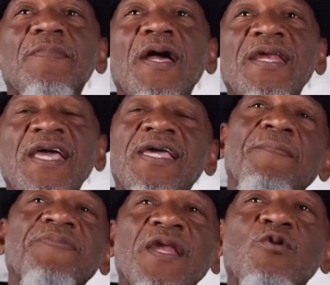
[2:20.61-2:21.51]
And they
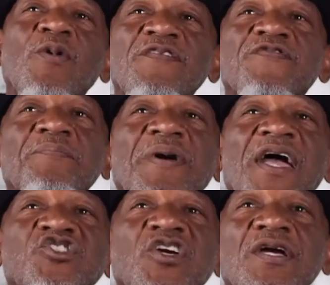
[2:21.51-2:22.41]
kept that away from
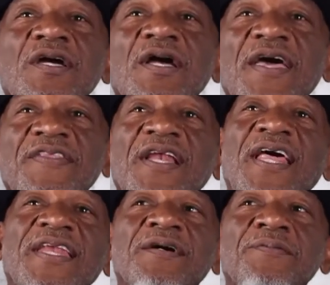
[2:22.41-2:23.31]
Magic. And they
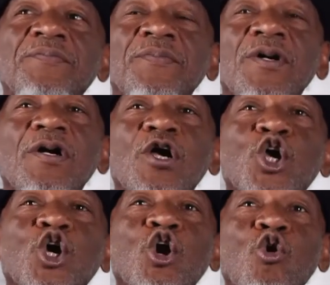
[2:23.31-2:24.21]
let him
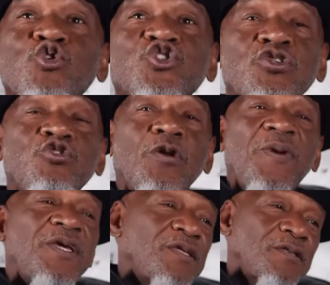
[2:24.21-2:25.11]
coach. You could
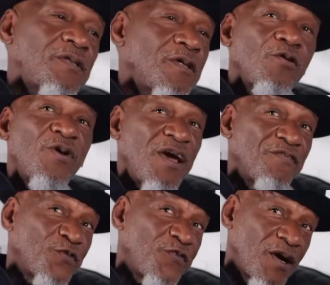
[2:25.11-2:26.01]
be whatever
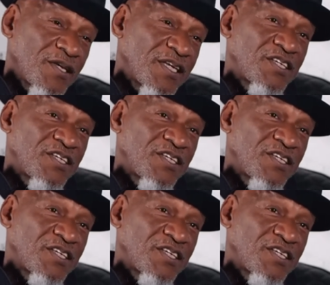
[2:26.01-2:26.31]
the fuck they